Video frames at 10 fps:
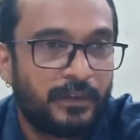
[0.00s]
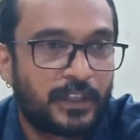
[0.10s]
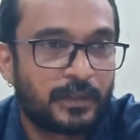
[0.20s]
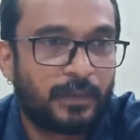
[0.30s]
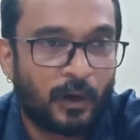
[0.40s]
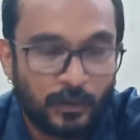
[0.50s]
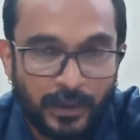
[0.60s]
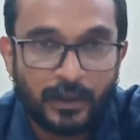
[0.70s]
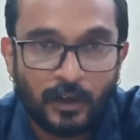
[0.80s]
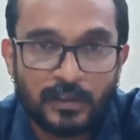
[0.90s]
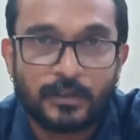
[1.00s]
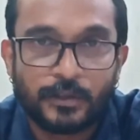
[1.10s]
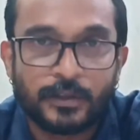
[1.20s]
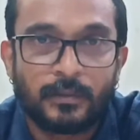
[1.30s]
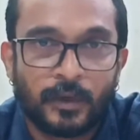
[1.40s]
is bound by
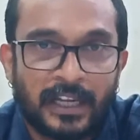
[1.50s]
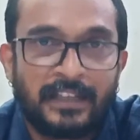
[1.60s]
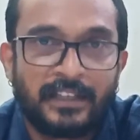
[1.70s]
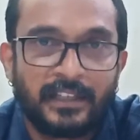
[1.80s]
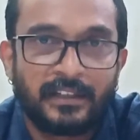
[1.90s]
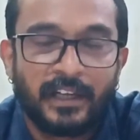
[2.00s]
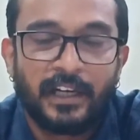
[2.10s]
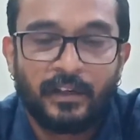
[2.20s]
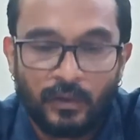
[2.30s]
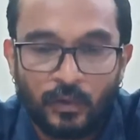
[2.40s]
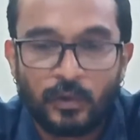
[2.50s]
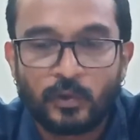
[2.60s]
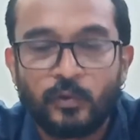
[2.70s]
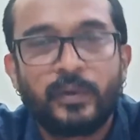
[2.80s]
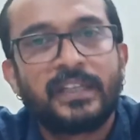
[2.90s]
constitutional morality in no
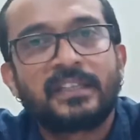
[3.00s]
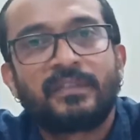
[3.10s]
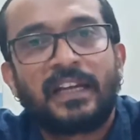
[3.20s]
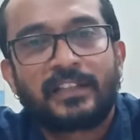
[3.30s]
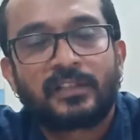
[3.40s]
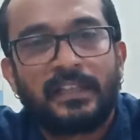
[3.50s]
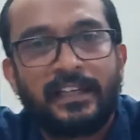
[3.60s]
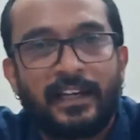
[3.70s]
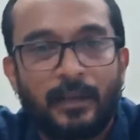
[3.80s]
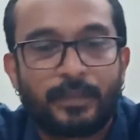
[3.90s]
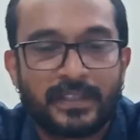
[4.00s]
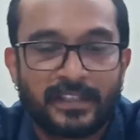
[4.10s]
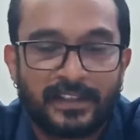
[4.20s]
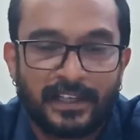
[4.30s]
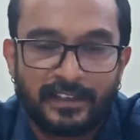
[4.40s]
two ways will actually help us
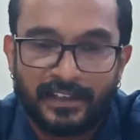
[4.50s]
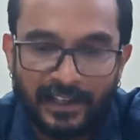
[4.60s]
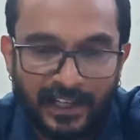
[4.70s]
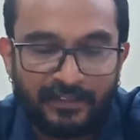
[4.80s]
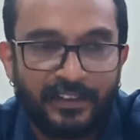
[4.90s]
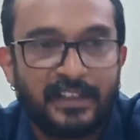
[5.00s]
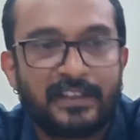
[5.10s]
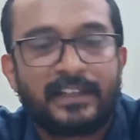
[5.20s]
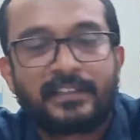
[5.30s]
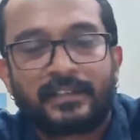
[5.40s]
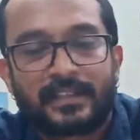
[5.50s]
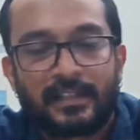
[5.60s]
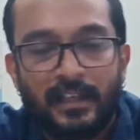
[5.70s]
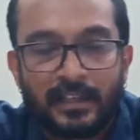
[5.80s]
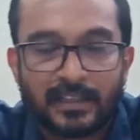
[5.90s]
in that. And I feel that
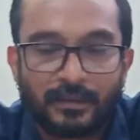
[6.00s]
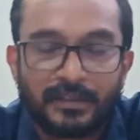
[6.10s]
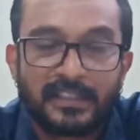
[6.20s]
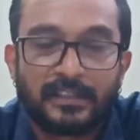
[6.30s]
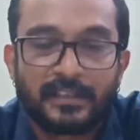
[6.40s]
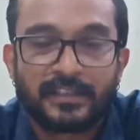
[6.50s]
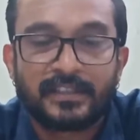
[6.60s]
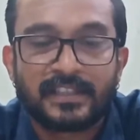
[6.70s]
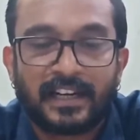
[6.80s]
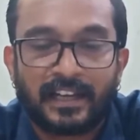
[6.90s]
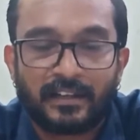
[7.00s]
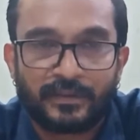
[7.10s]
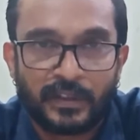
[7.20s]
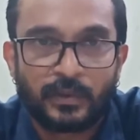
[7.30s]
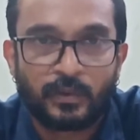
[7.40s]
some of these decisions that I
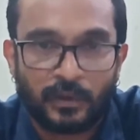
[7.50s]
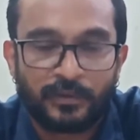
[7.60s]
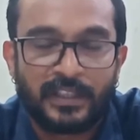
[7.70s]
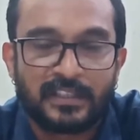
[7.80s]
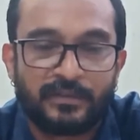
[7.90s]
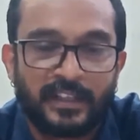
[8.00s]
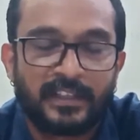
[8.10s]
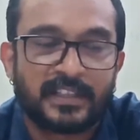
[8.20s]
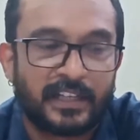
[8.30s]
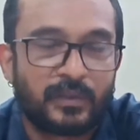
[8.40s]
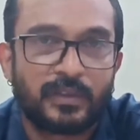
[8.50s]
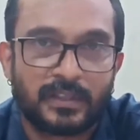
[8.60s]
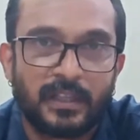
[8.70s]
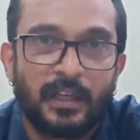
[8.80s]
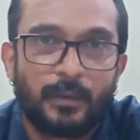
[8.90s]
referred to of these various high courts
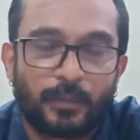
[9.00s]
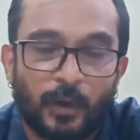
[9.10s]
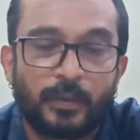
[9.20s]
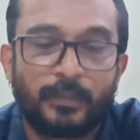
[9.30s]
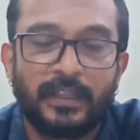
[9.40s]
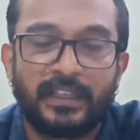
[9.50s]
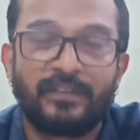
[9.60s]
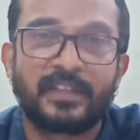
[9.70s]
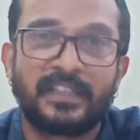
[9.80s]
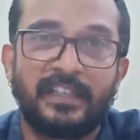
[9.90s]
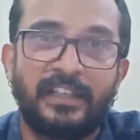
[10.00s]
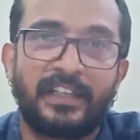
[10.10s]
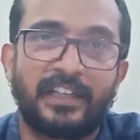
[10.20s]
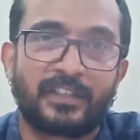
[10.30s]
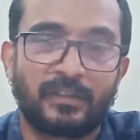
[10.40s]
probably give us an
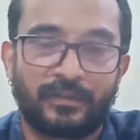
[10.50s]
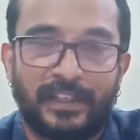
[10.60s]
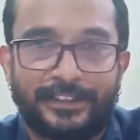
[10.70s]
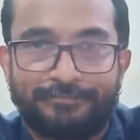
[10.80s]
indication of that.